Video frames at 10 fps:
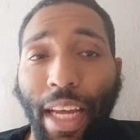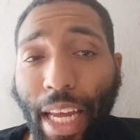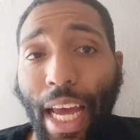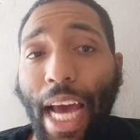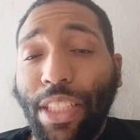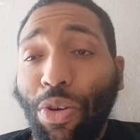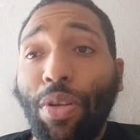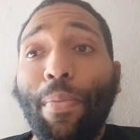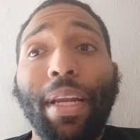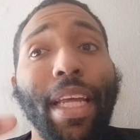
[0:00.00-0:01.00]
he has shown
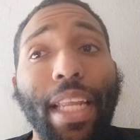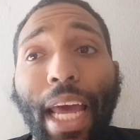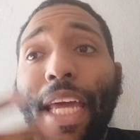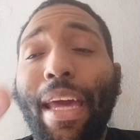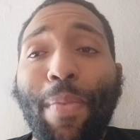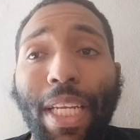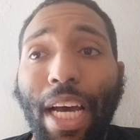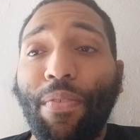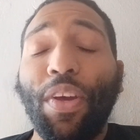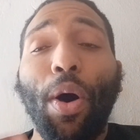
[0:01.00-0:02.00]
the ability that he can be
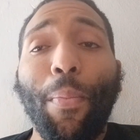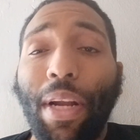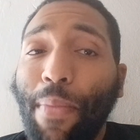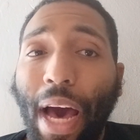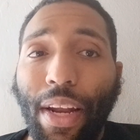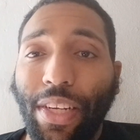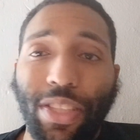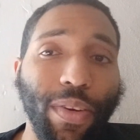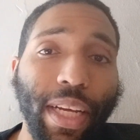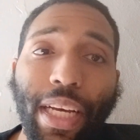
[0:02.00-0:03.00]
tough. You don't put him out of there.
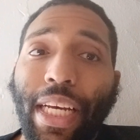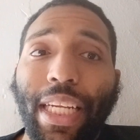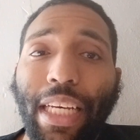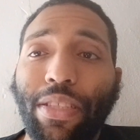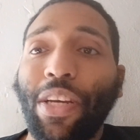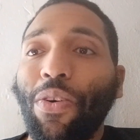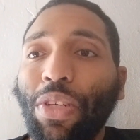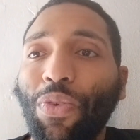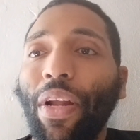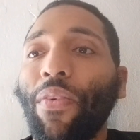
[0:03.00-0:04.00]
So that's what
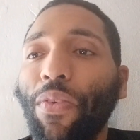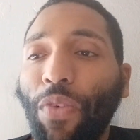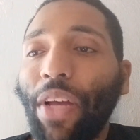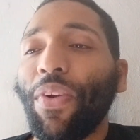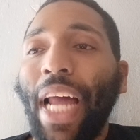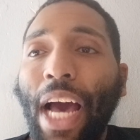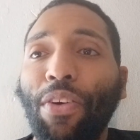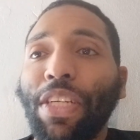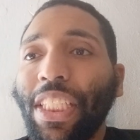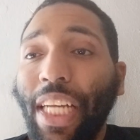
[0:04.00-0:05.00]
you're really relying
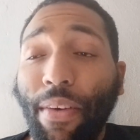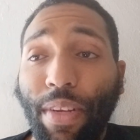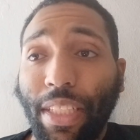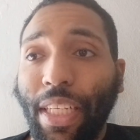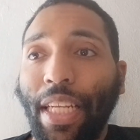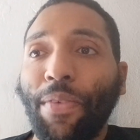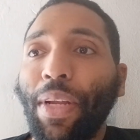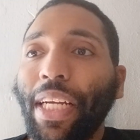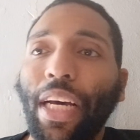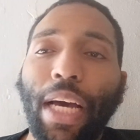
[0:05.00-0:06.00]
on is toughness. And then we
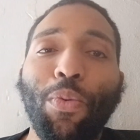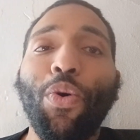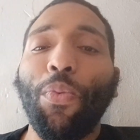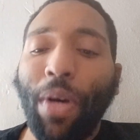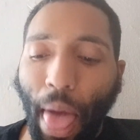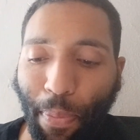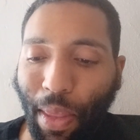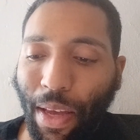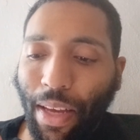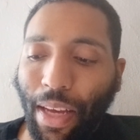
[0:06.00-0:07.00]
look at
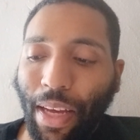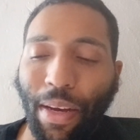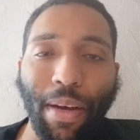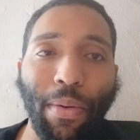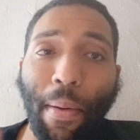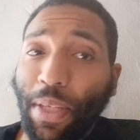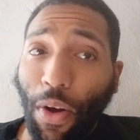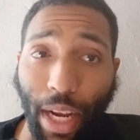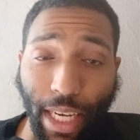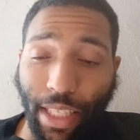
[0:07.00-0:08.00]
why am I
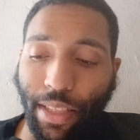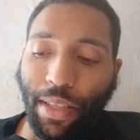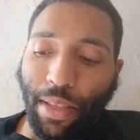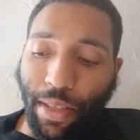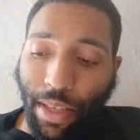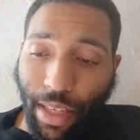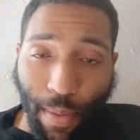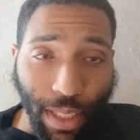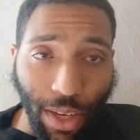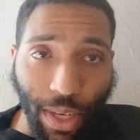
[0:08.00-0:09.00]
talking like this? Let
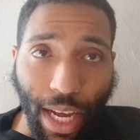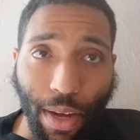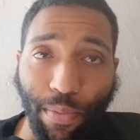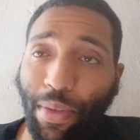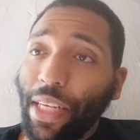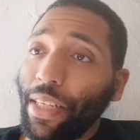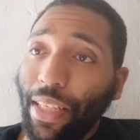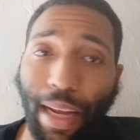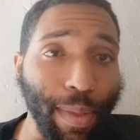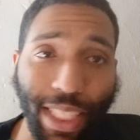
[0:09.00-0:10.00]
me slow down.
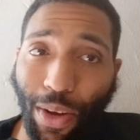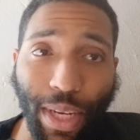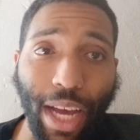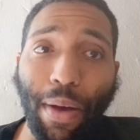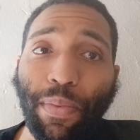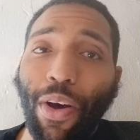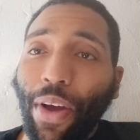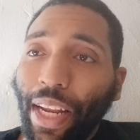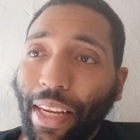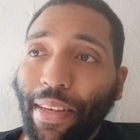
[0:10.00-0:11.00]
I'm
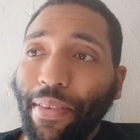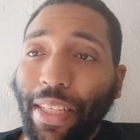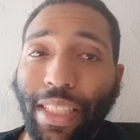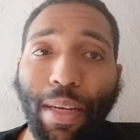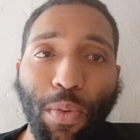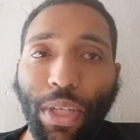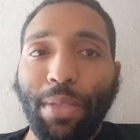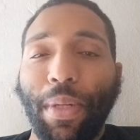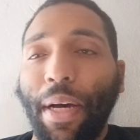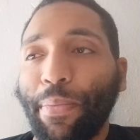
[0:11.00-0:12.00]
talking gibberish.
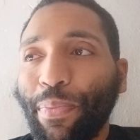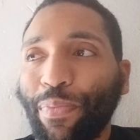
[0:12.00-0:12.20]
But